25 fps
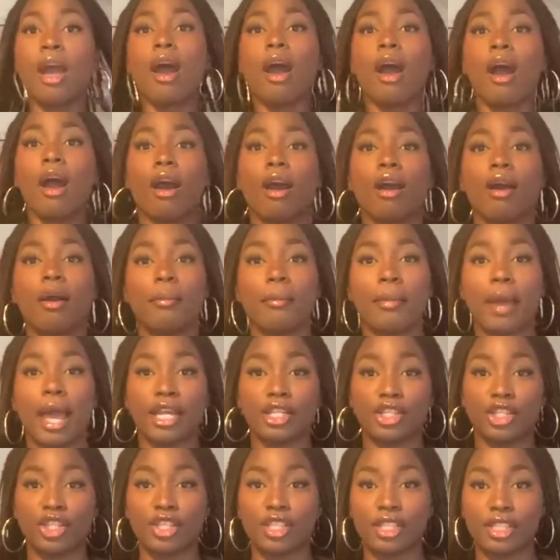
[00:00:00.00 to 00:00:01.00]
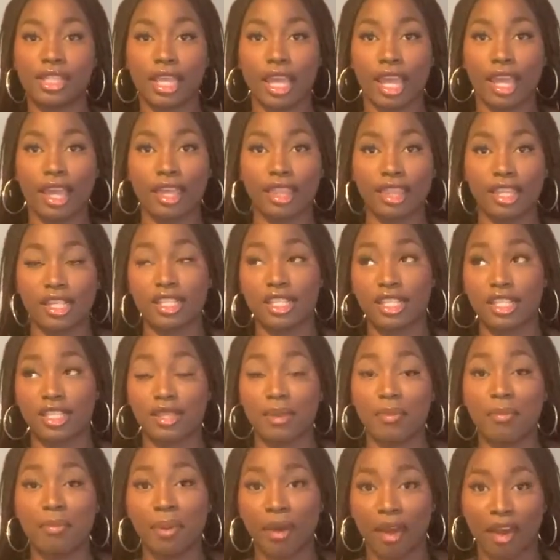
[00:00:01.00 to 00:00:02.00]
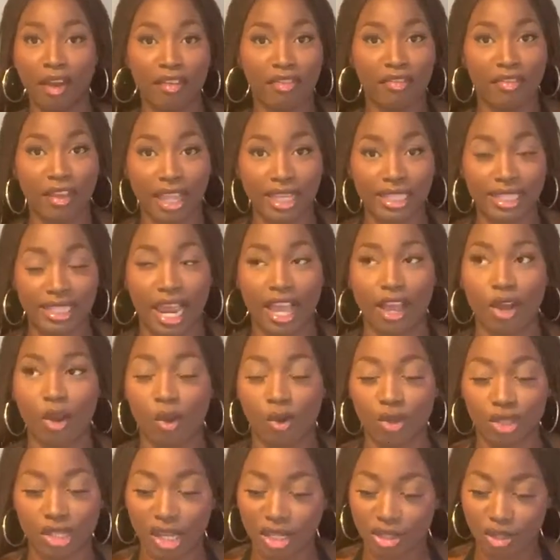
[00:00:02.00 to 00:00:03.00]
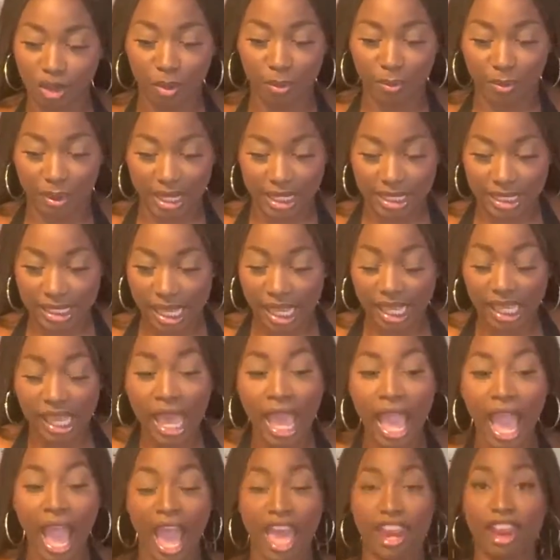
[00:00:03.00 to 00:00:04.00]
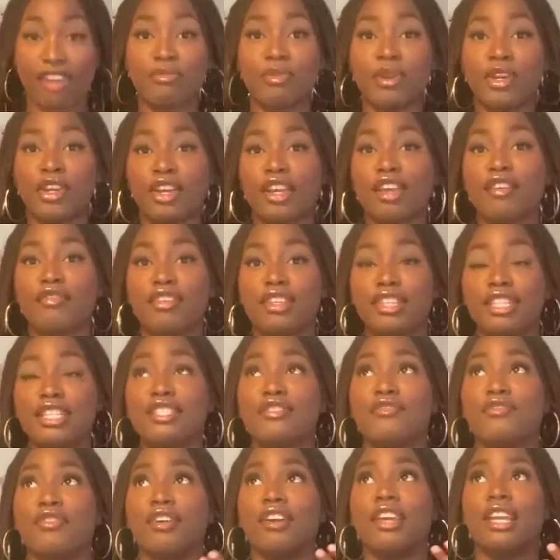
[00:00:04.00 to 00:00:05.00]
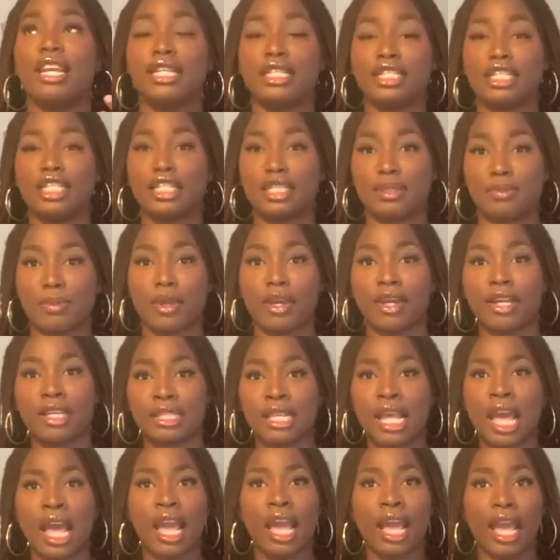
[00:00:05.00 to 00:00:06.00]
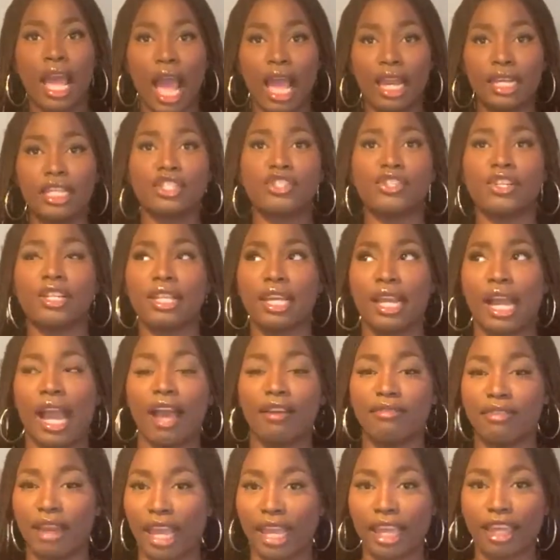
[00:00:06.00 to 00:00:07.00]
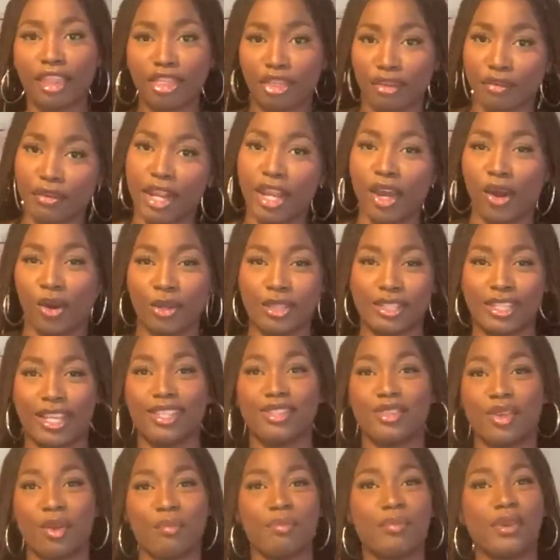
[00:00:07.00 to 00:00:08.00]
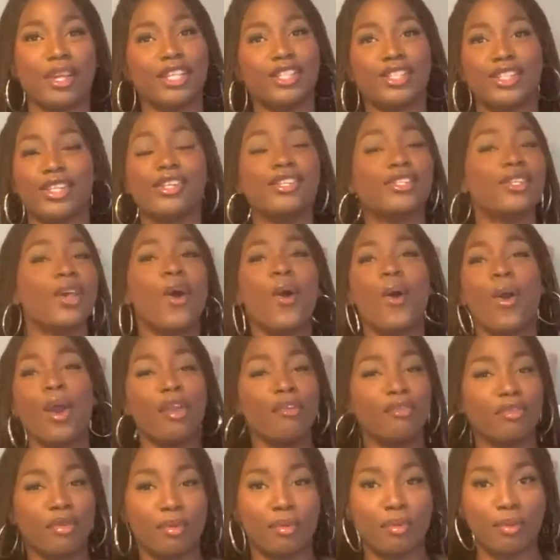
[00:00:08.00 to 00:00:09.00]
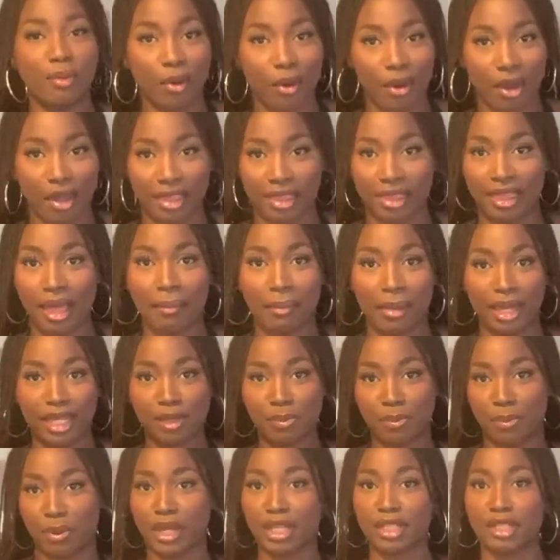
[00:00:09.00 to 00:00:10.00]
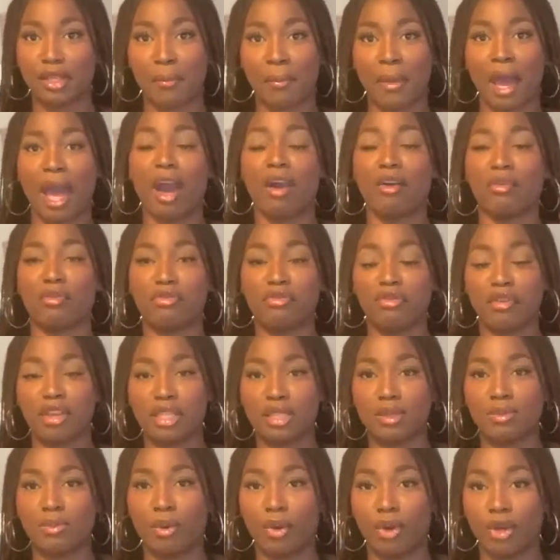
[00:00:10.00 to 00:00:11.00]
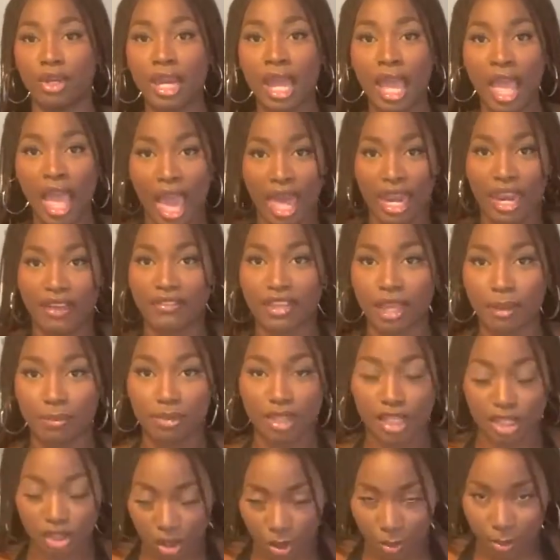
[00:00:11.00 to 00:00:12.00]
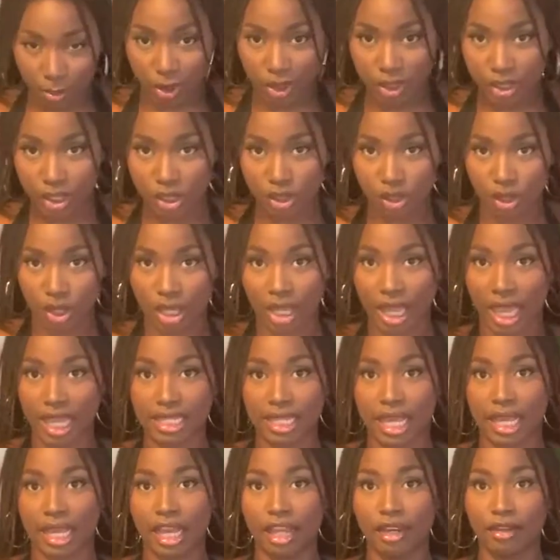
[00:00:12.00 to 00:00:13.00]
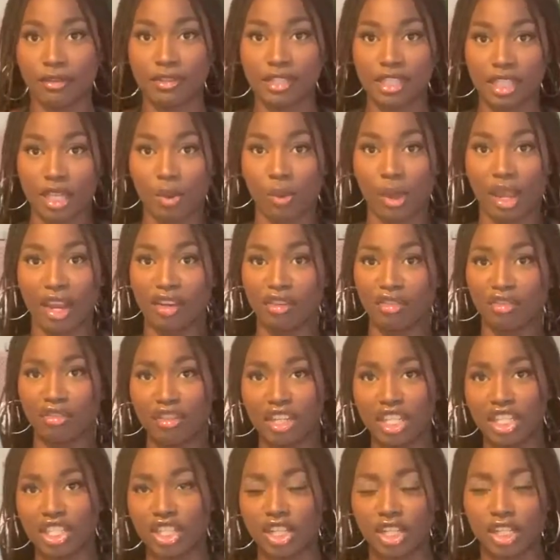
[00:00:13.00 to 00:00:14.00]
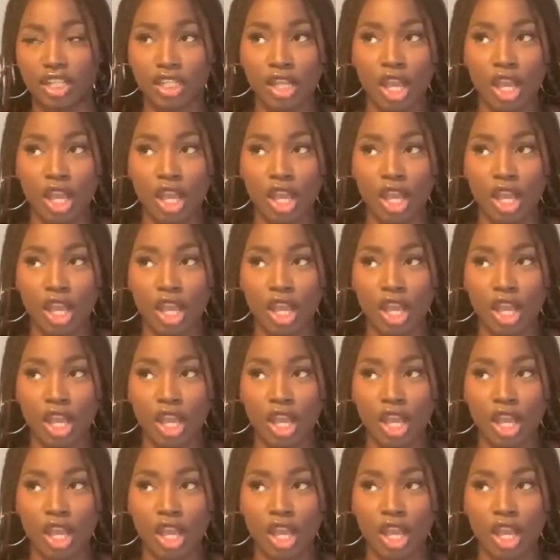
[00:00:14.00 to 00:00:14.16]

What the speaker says: I just think this is the perfect like halter top basic, and I've been looking for this for ages because I literally think I have like 3 halter top pictures or even more in that my spring summer outfits board, and I've kept this unbuttoned so you guys can kind of see where it reaches.